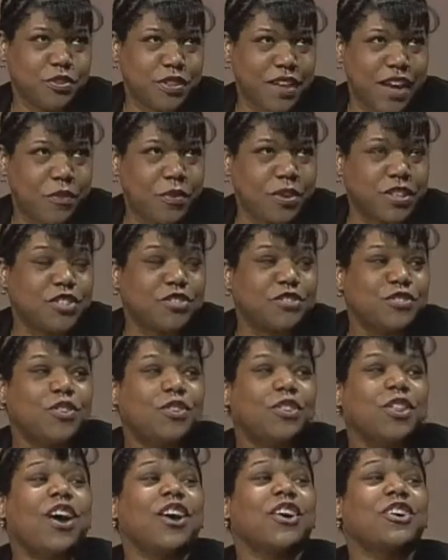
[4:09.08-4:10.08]
do that once you're
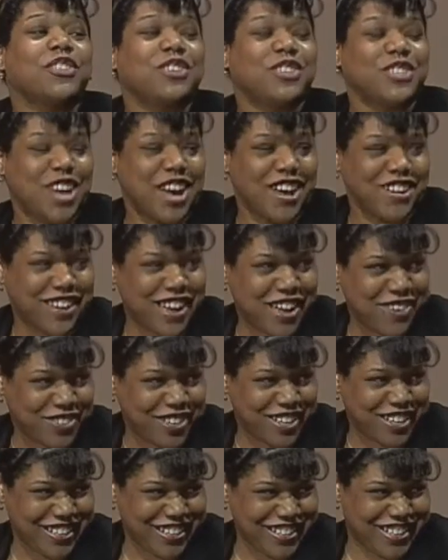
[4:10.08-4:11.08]
no longer their child
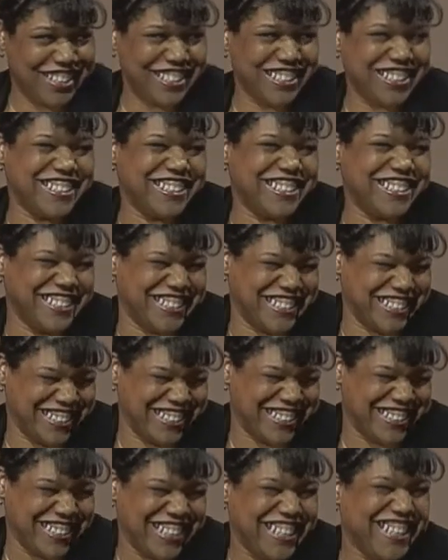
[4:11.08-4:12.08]
advocate.
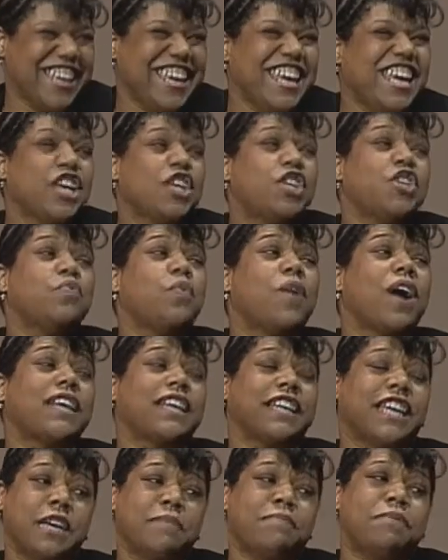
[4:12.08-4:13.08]
You
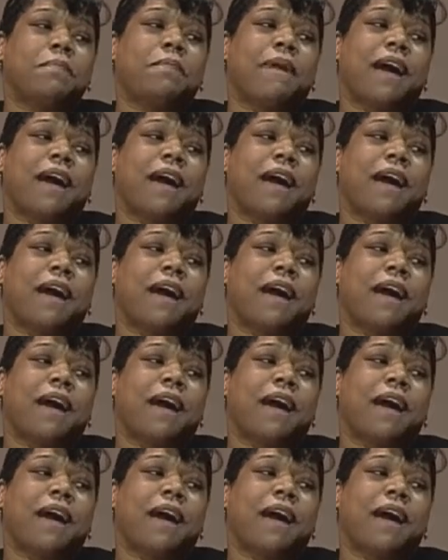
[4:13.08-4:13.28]
want to keep the